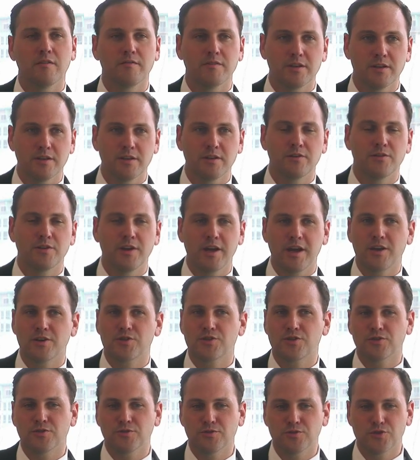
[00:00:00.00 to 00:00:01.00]
of the
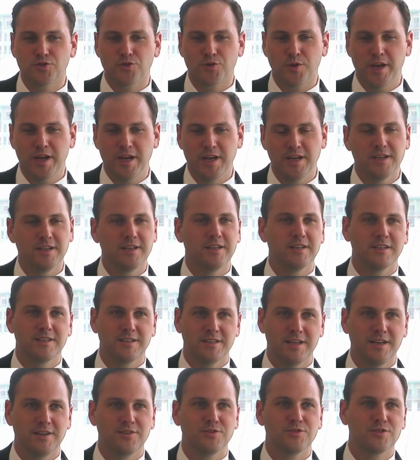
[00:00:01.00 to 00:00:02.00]
International Trade in
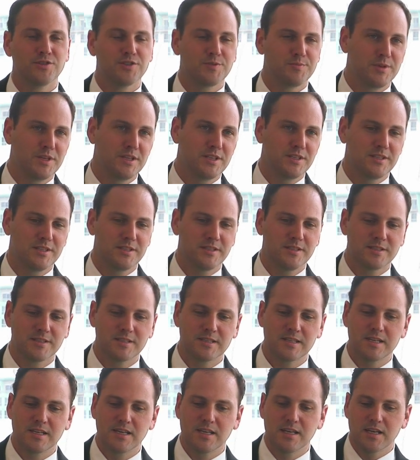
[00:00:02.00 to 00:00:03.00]
Endangered Species.